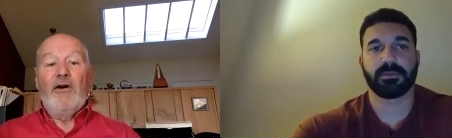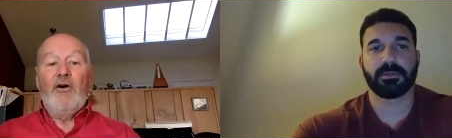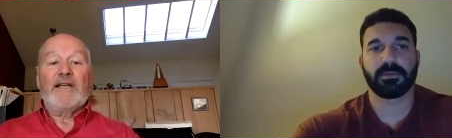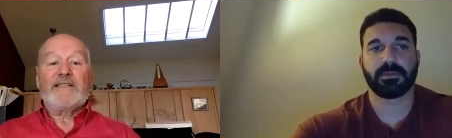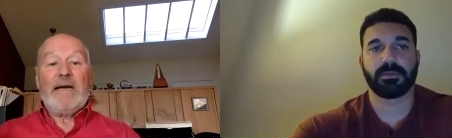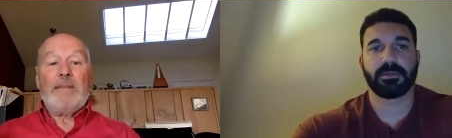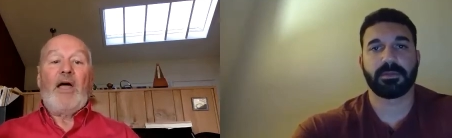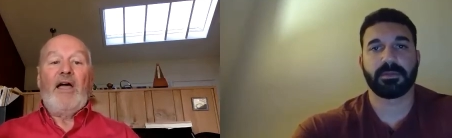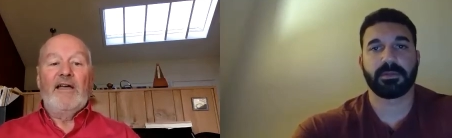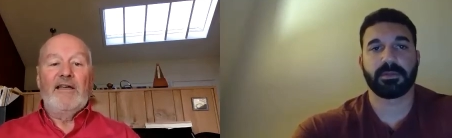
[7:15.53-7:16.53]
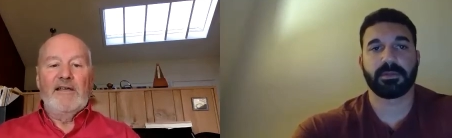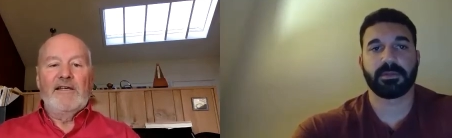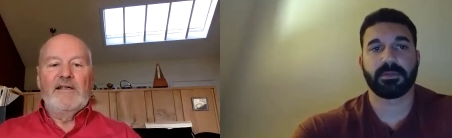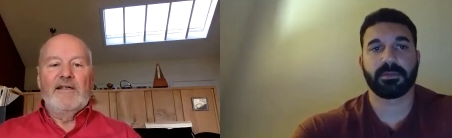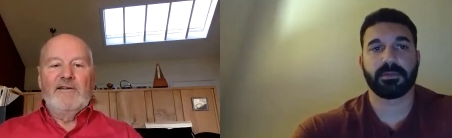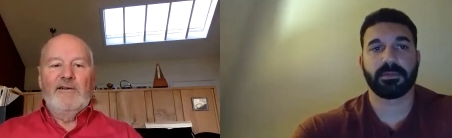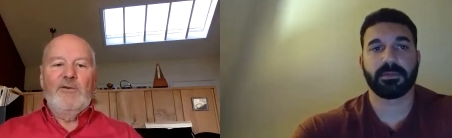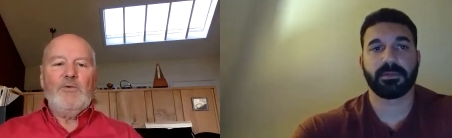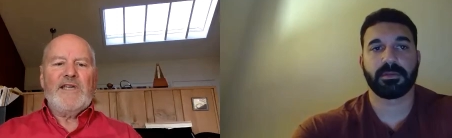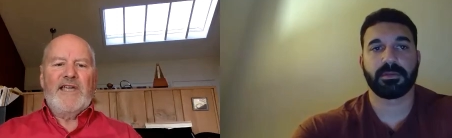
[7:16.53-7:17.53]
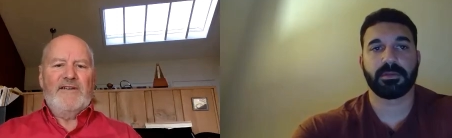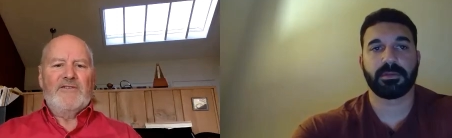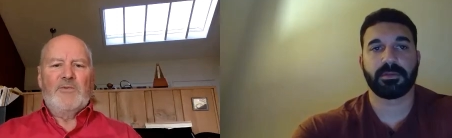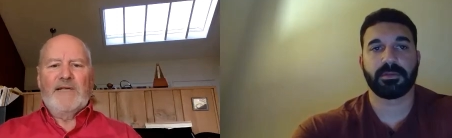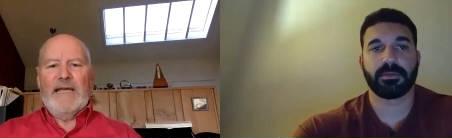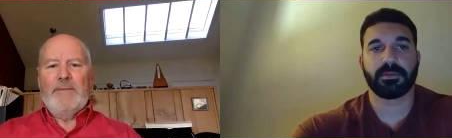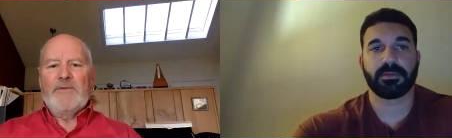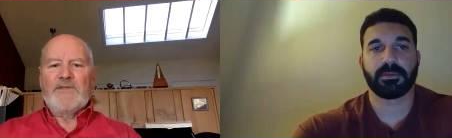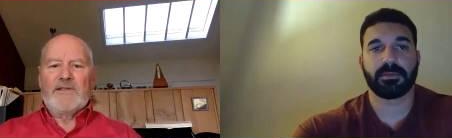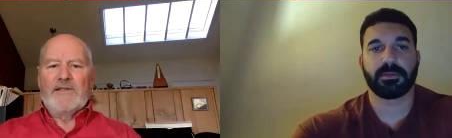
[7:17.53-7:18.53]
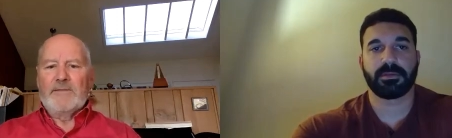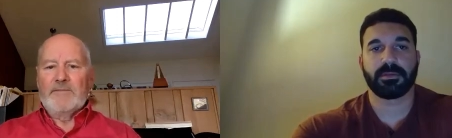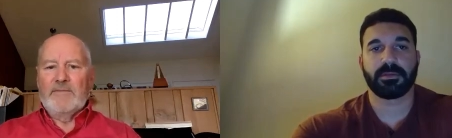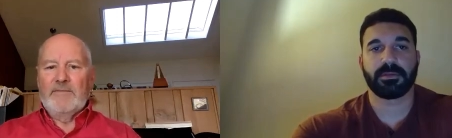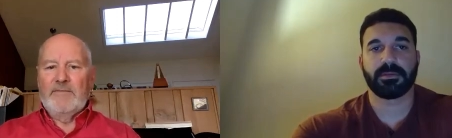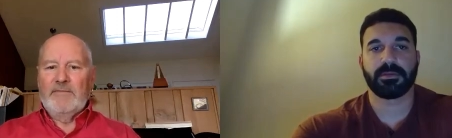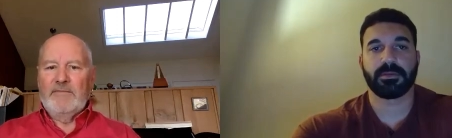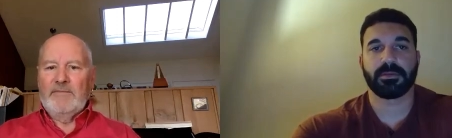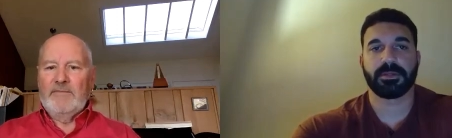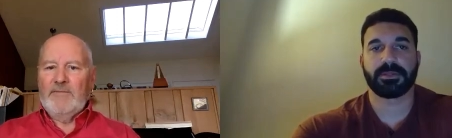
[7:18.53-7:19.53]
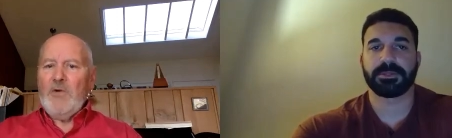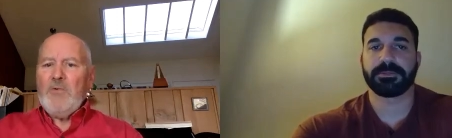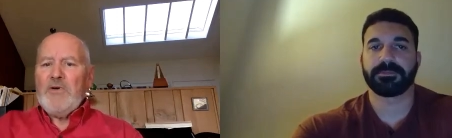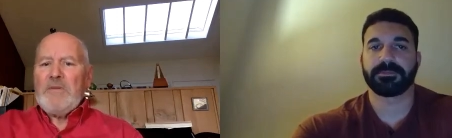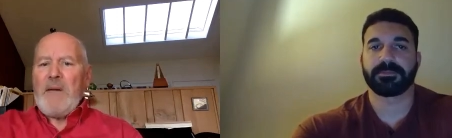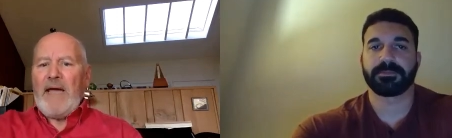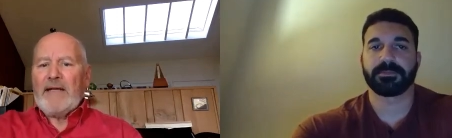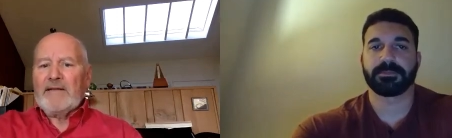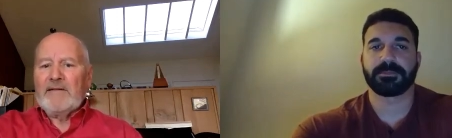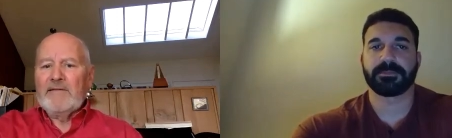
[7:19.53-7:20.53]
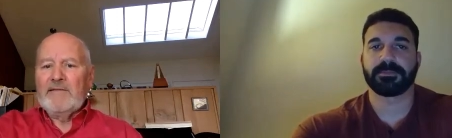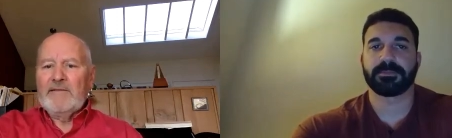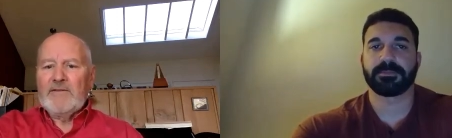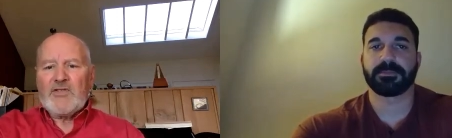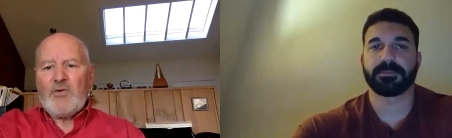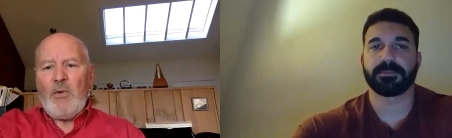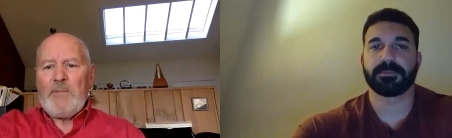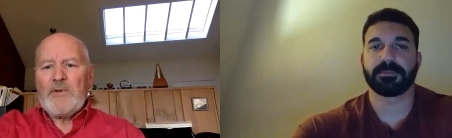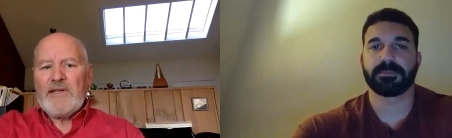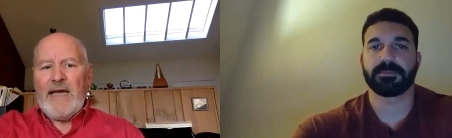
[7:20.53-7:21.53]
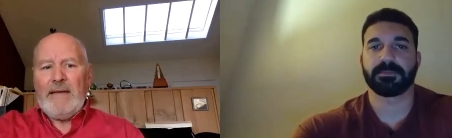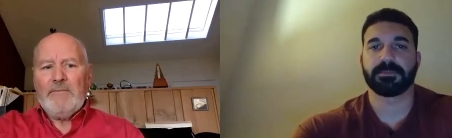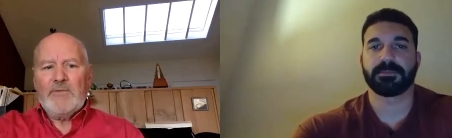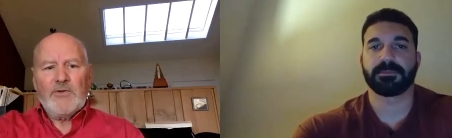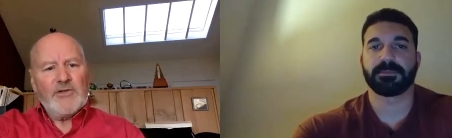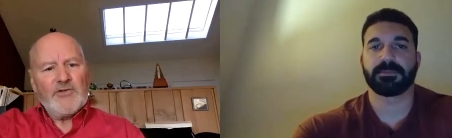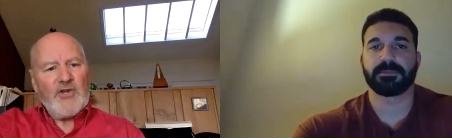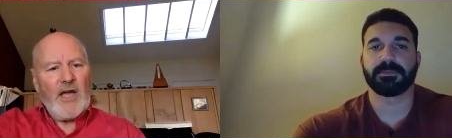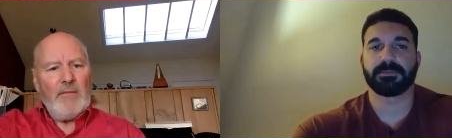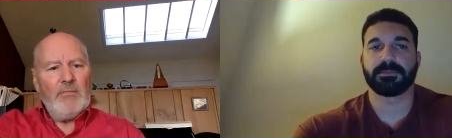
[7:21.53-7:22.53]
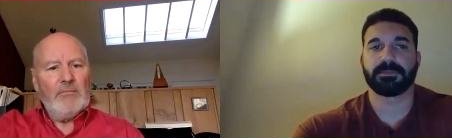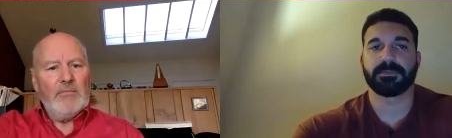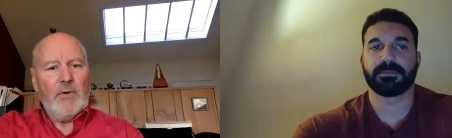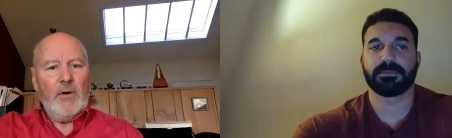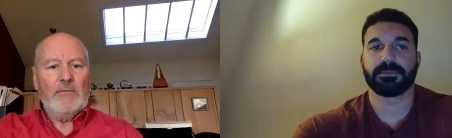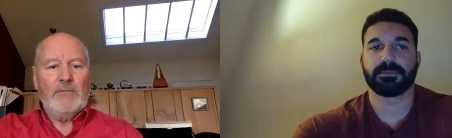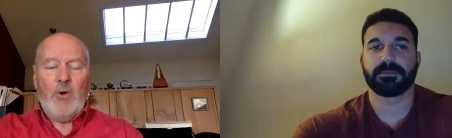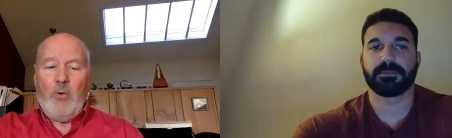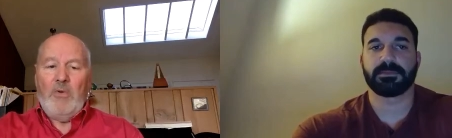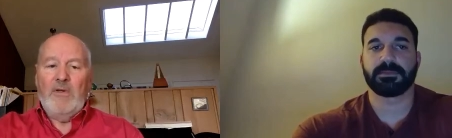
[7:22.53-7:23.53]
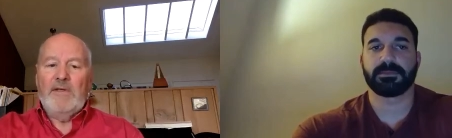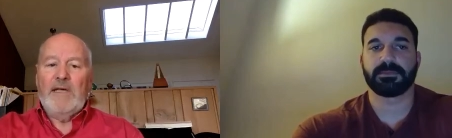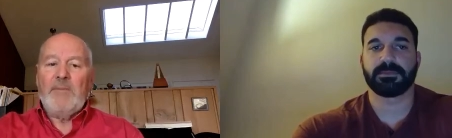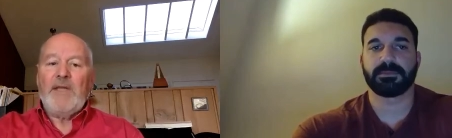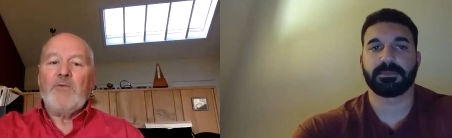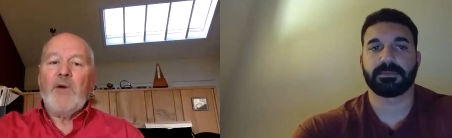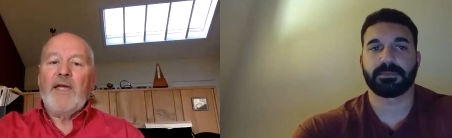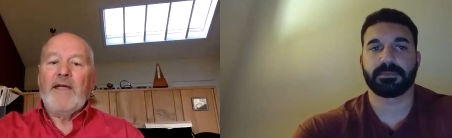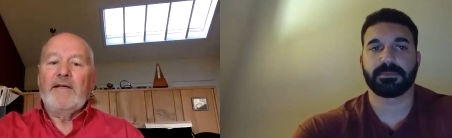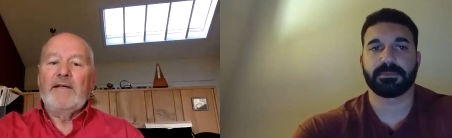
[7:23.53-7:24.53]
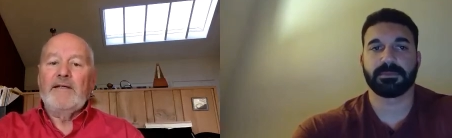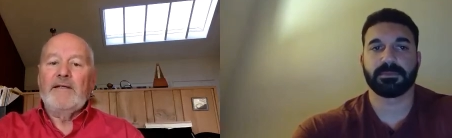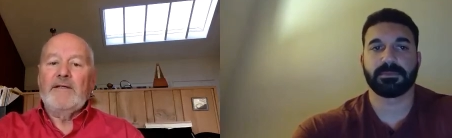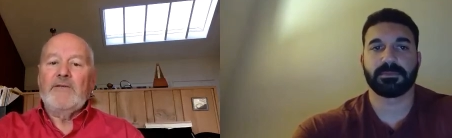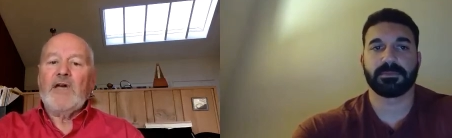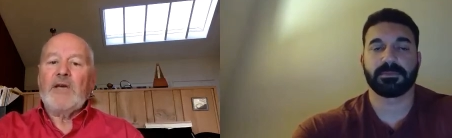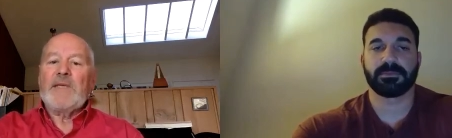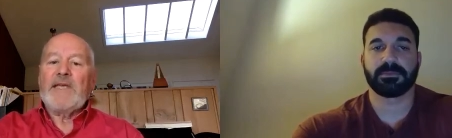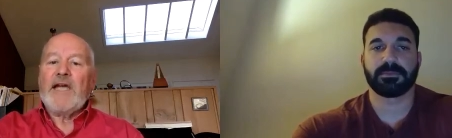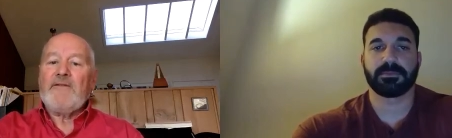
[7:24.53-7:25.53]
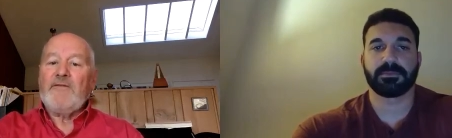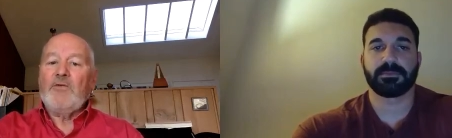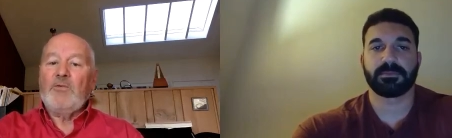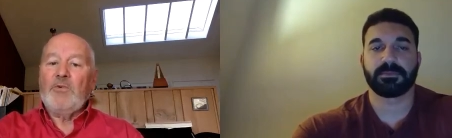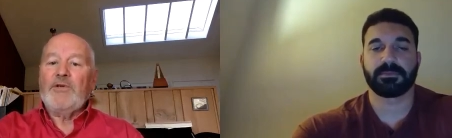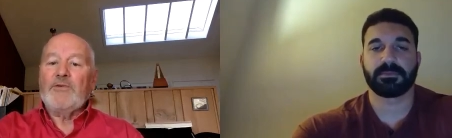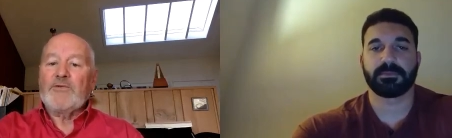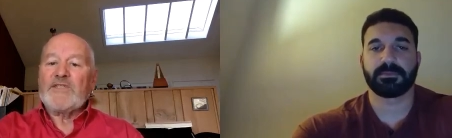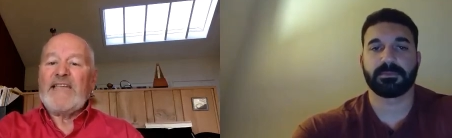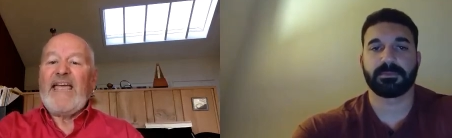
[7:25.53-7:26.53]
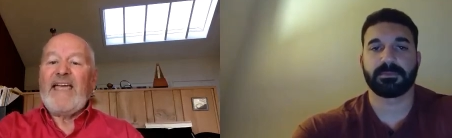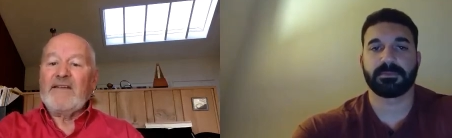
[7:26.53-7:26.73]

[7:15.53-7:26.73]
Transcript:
Speaker 1: hot cuppa. Who cares what happens to them? Don't worry about it. Just show up on time, do your job. Oh, and by the way, you've got to be careful where you stand